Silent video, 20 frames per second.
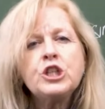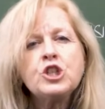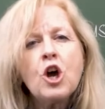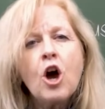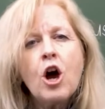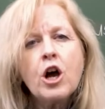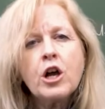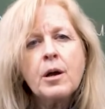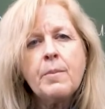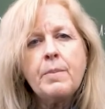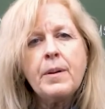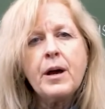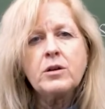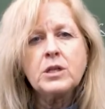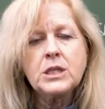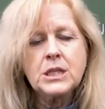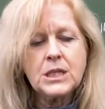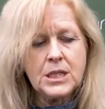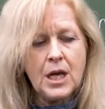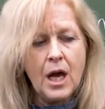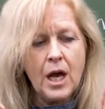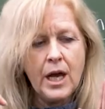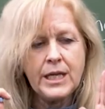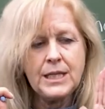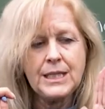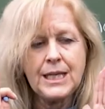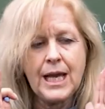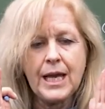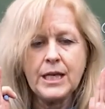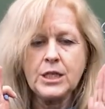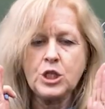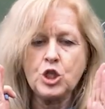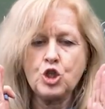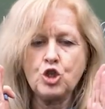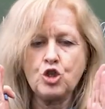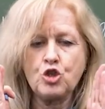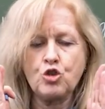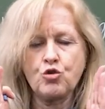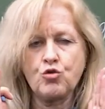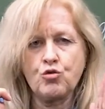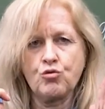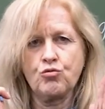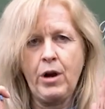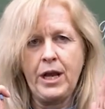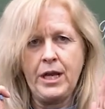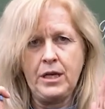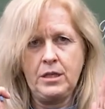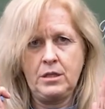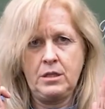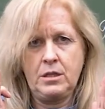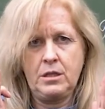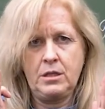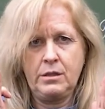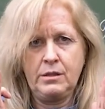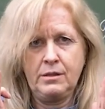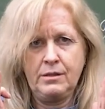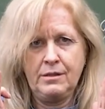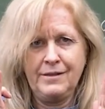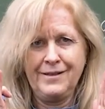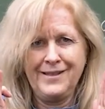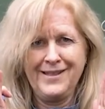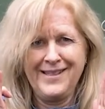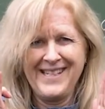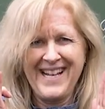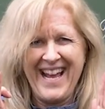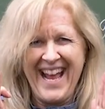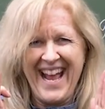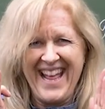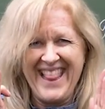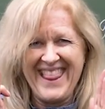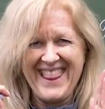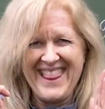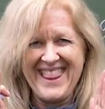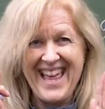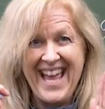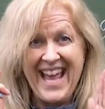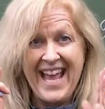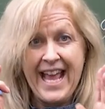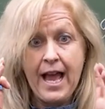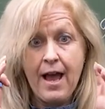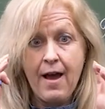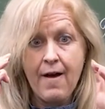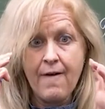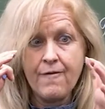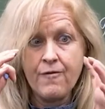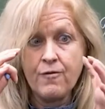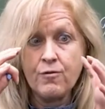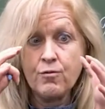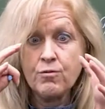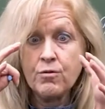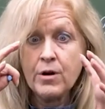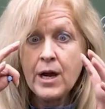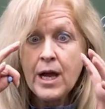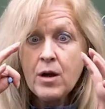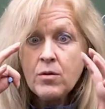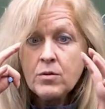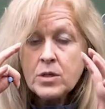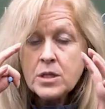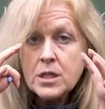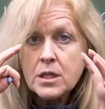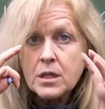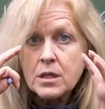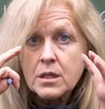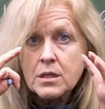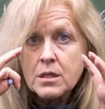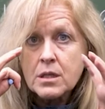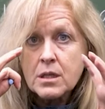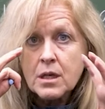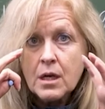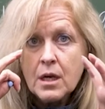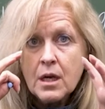talk about sides as straight and they have rounded.